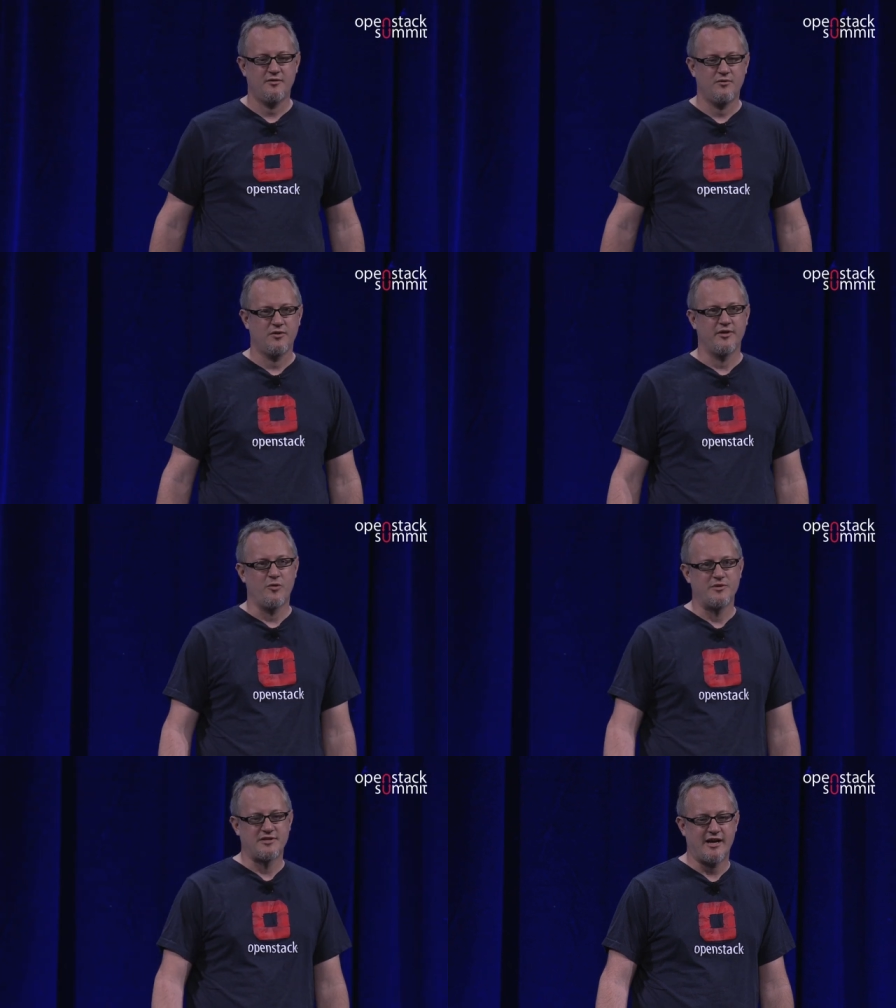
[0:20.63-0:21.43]
with the
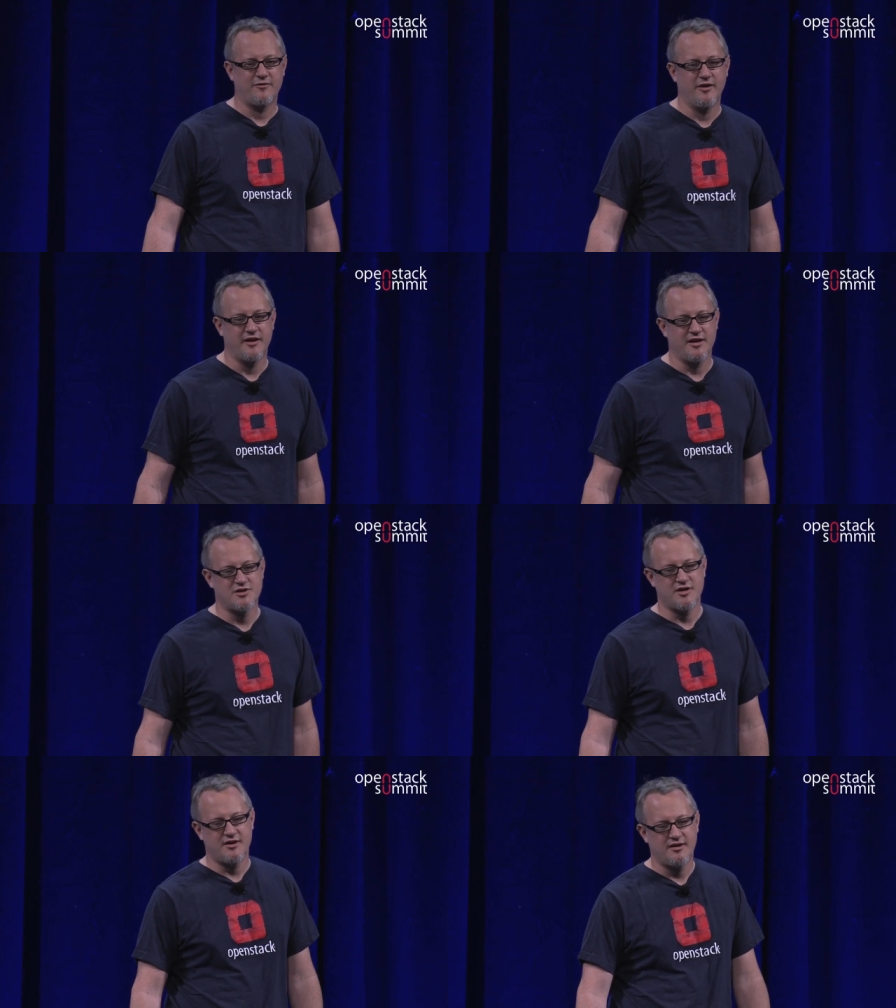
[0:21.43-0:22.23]
OpenStack
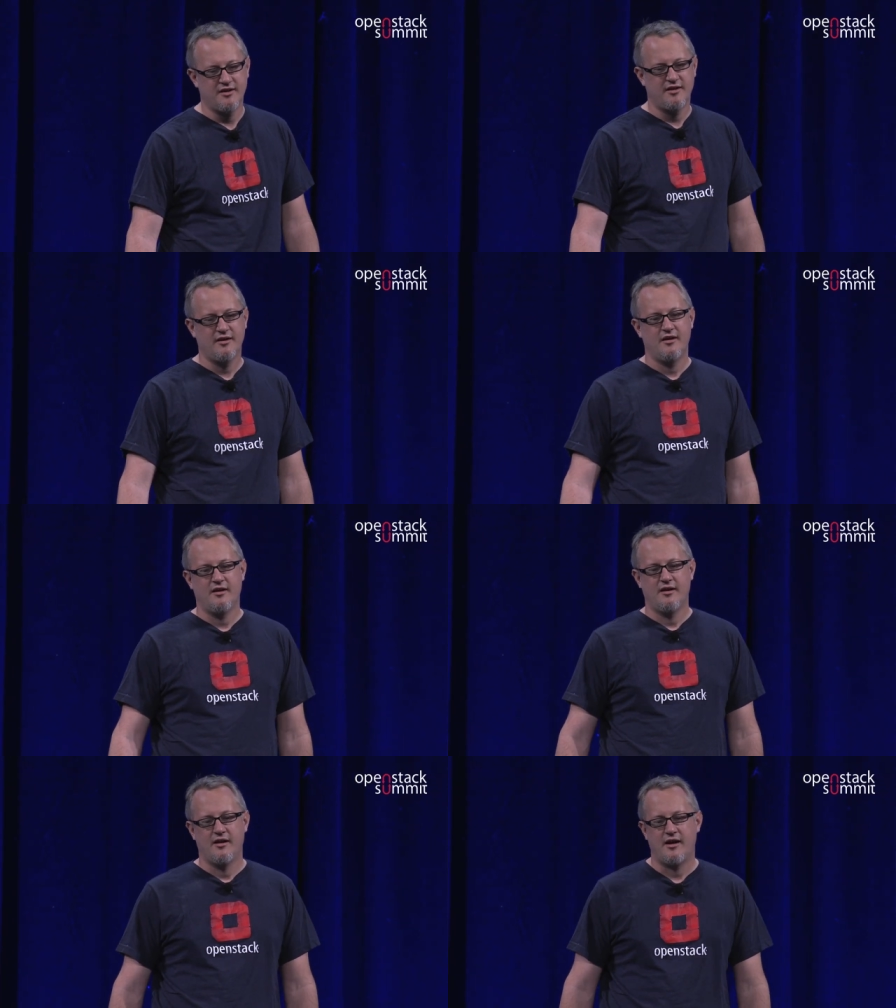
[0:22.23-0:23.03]
Foundation,
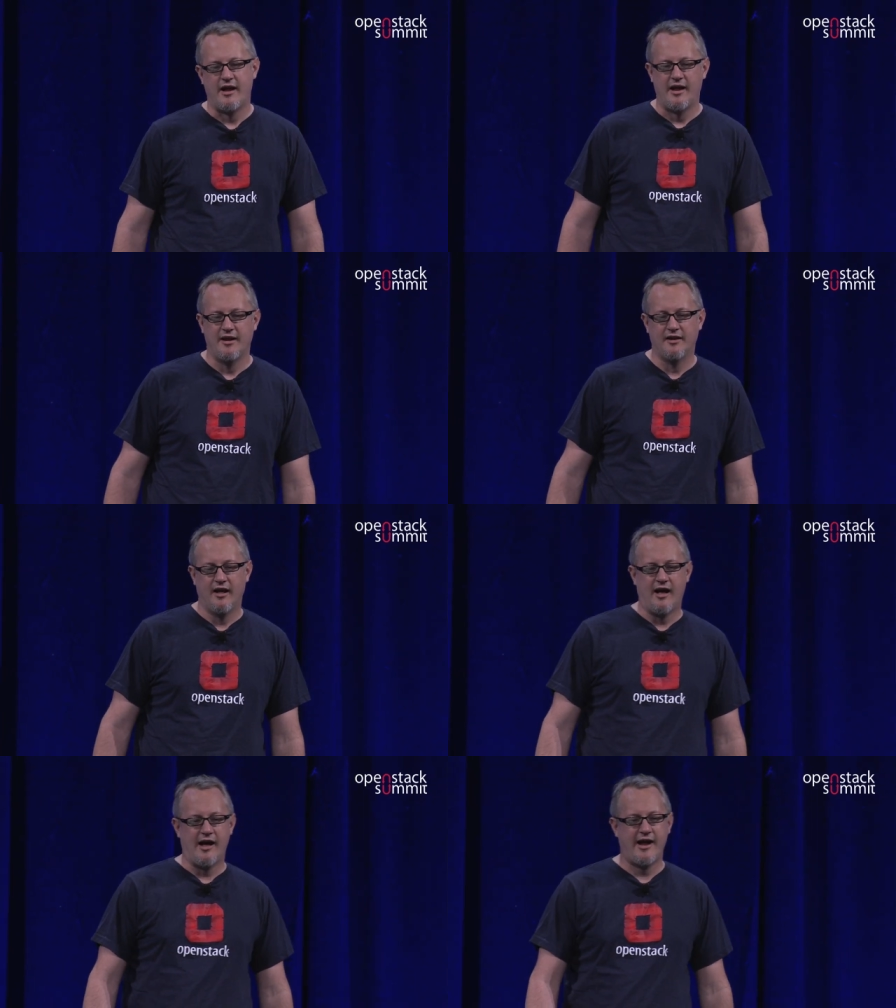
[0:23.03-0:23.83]
and
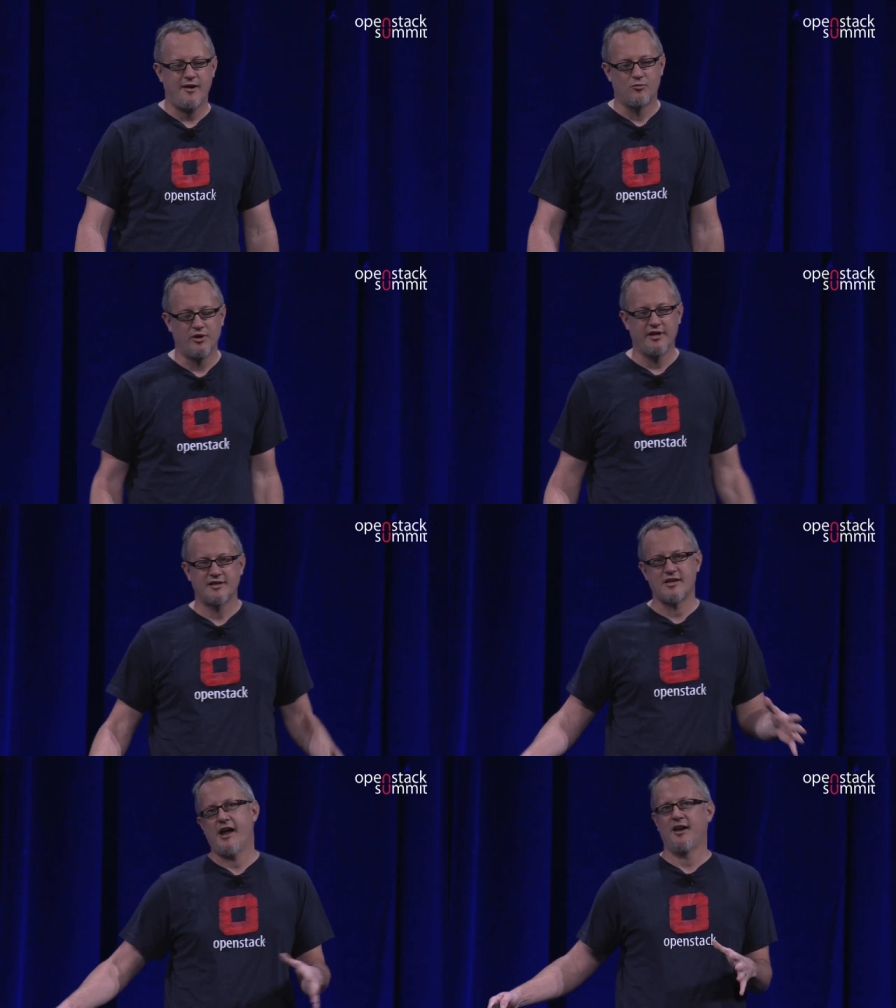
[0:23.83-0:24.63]
I am really
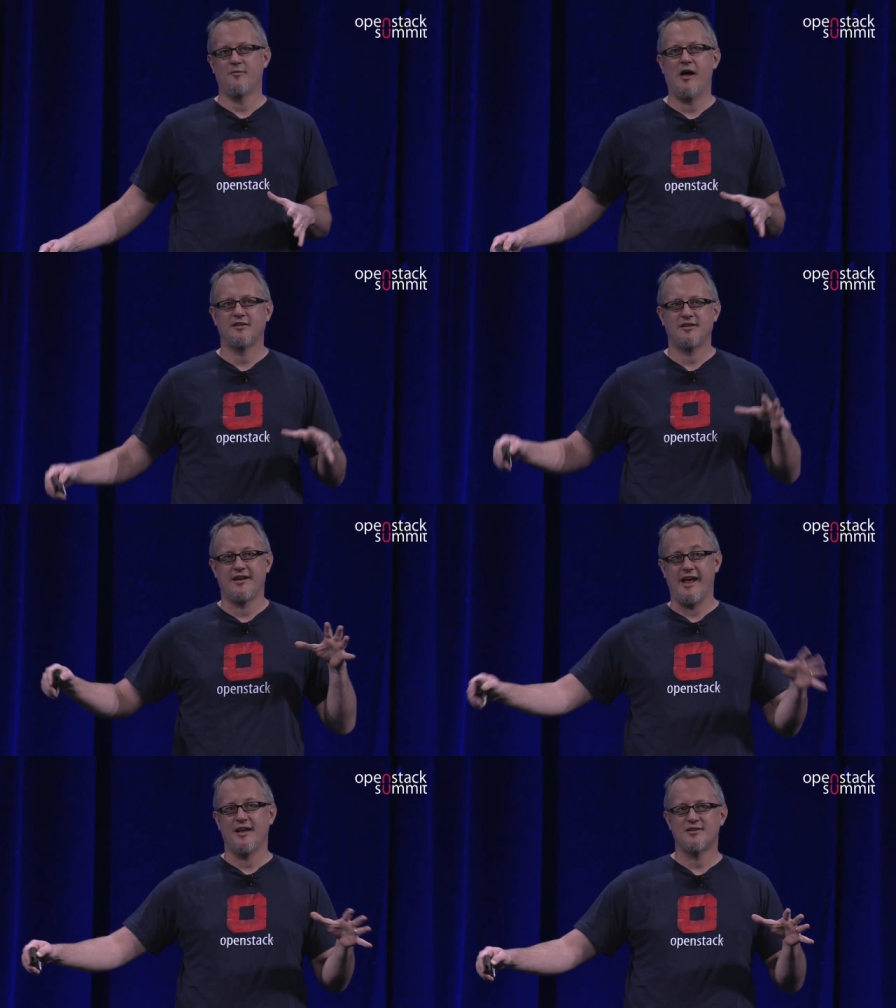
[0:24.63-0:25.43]
excited about
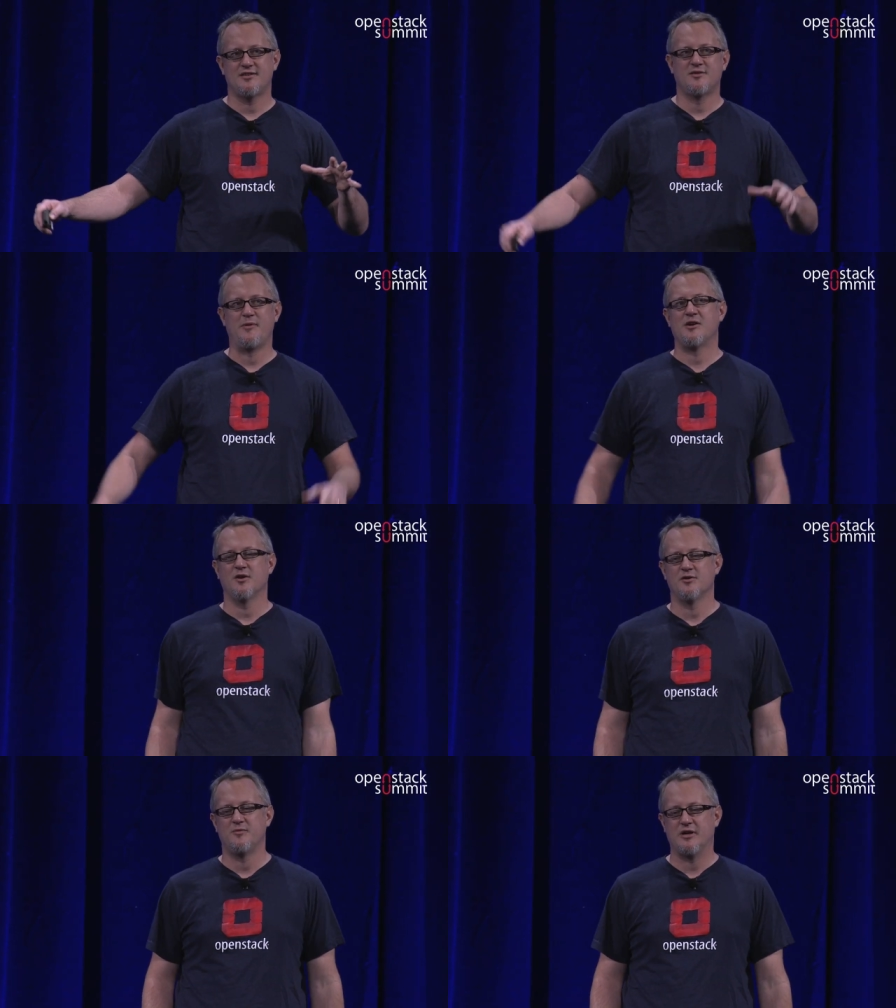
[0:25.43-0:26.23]
today's
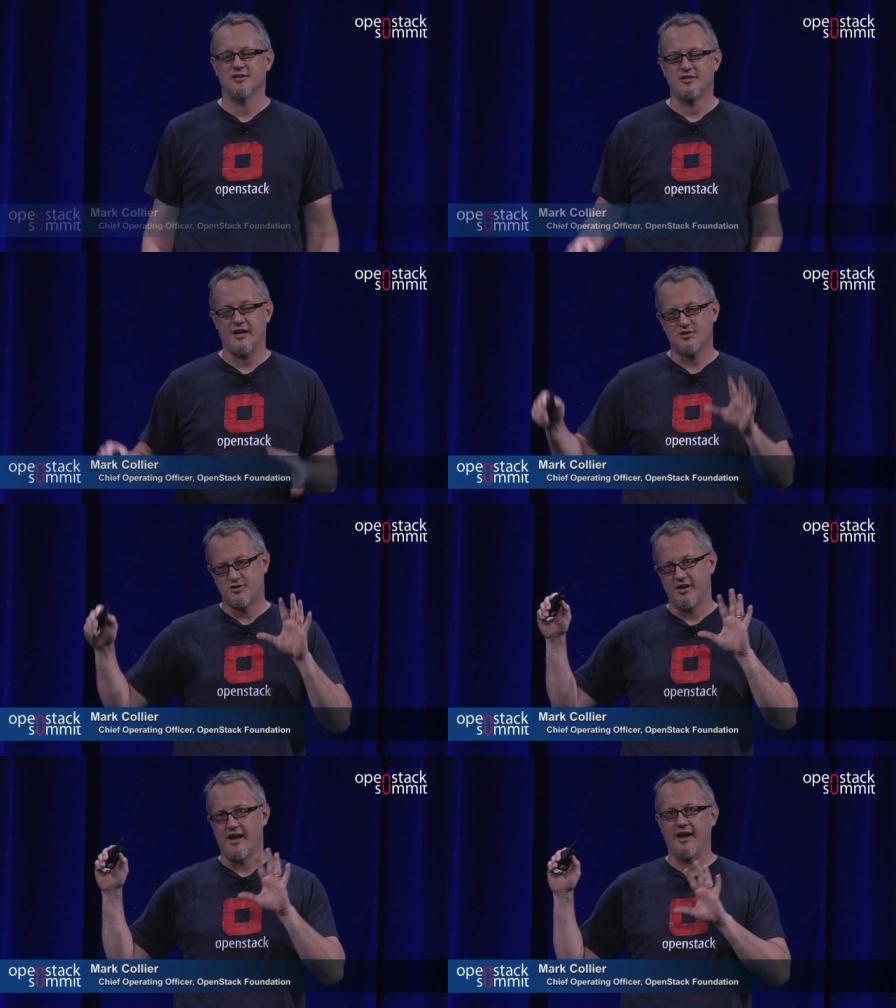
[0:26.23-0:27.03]
speakers because
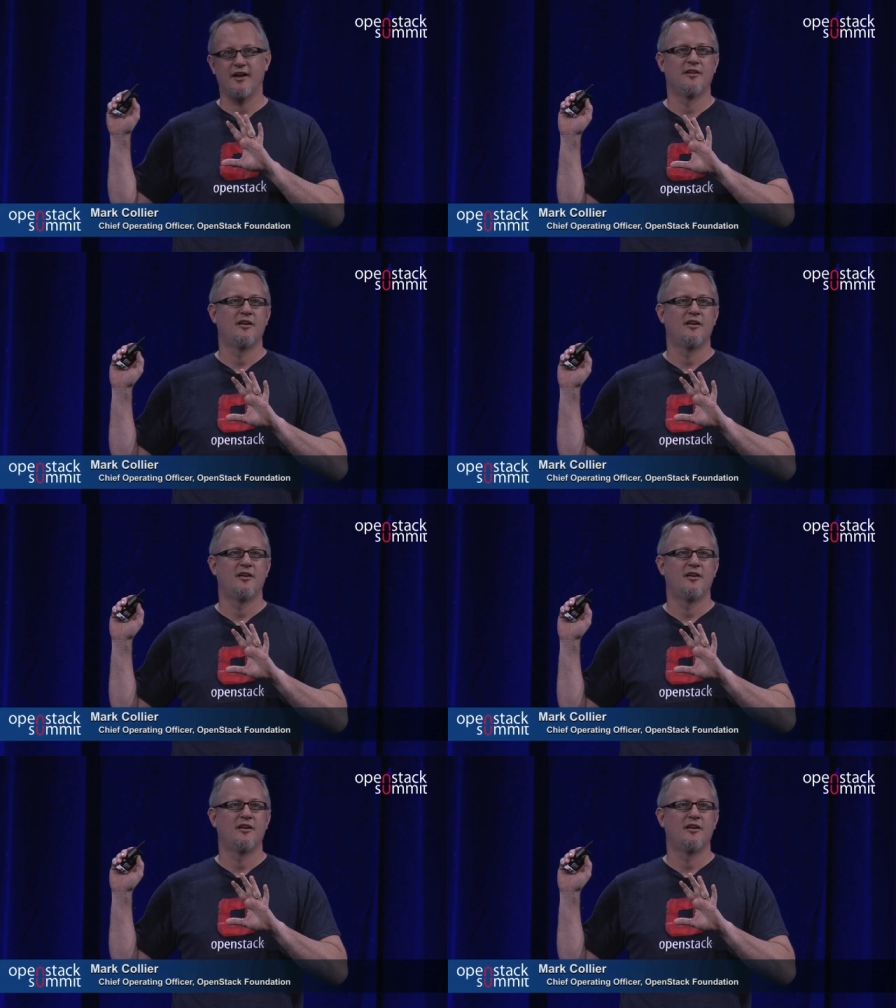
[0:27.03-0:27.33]
yesterday